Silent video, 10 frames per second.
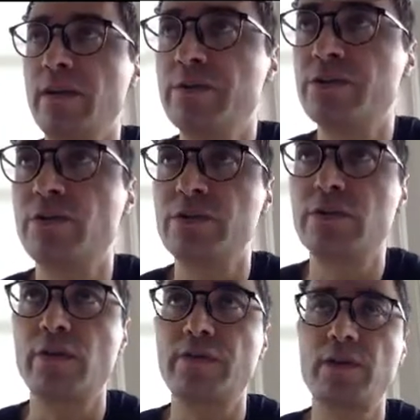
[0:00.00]

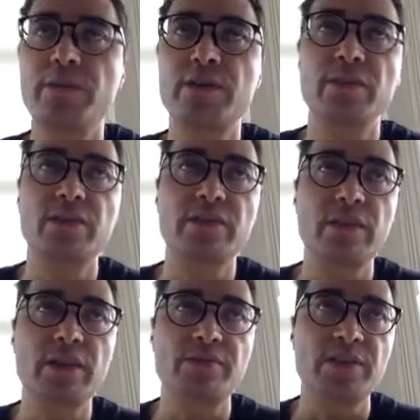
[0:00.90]
resource, a lot of commitment
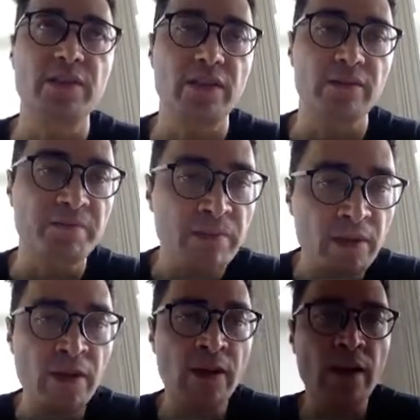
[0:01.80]
has been done.
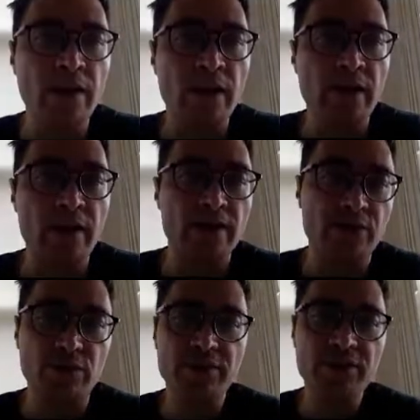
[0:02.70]

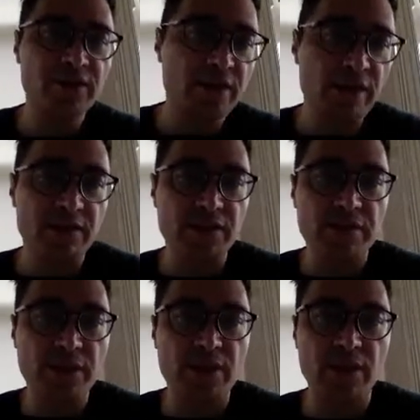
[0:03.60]
So this is kind of a
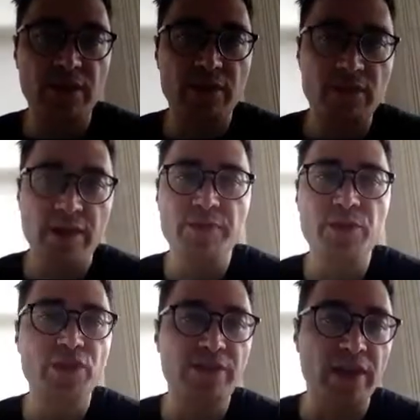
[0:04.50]
typical
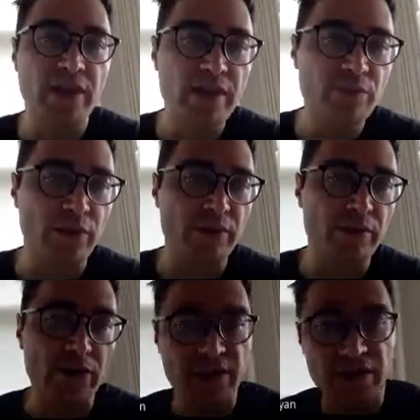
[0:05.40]
image of that, where
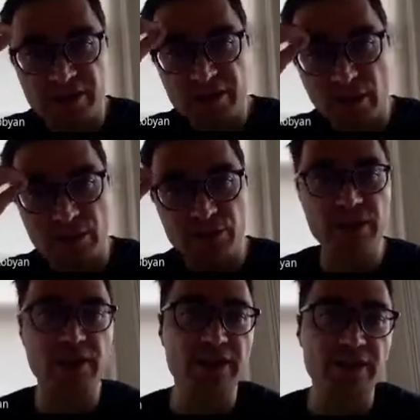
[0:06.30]
marketing says, well, you
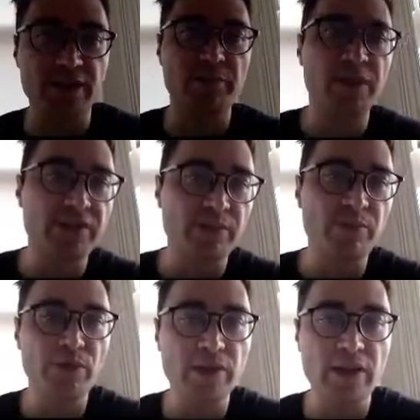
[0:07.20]
said it's an amazing
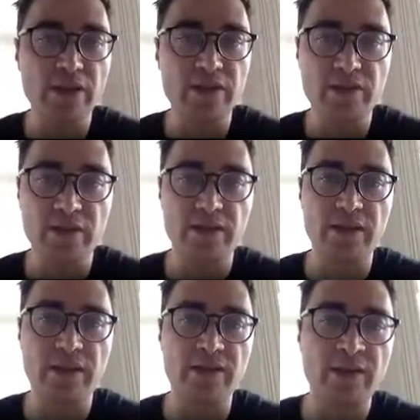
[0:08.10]
product, and
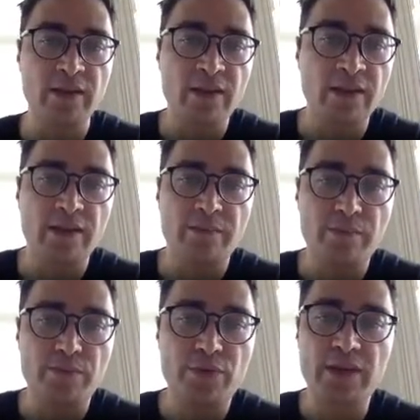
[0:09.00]
then
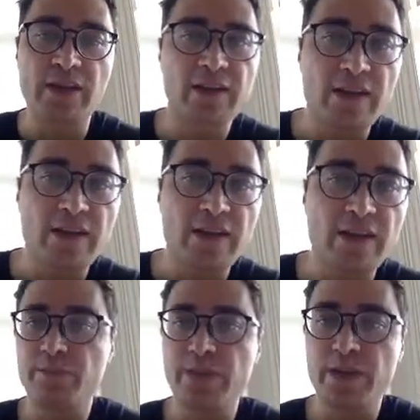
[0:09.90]
product guys
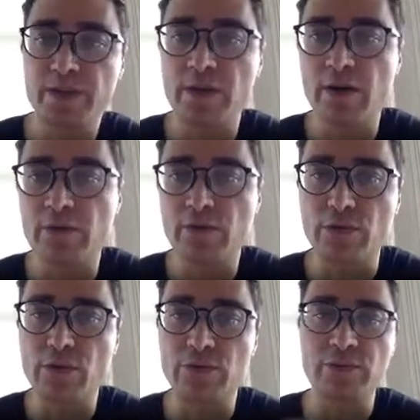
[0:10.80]
figure out or
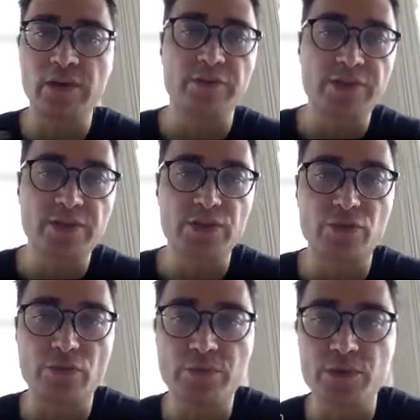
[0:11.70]
go to their research
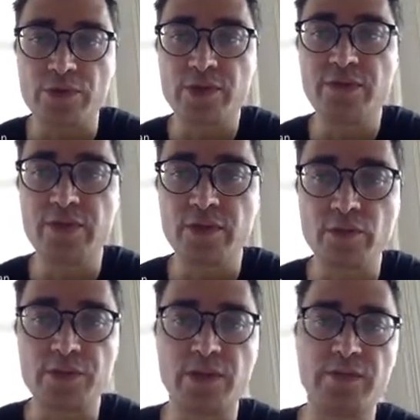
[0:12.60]
groups or survey
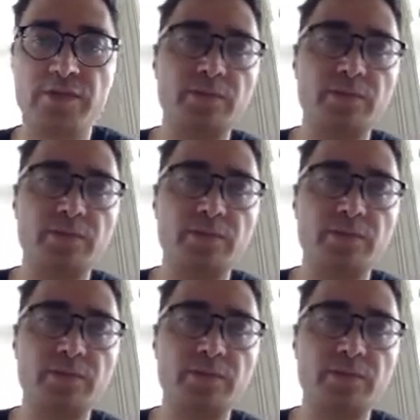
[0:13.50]
groups of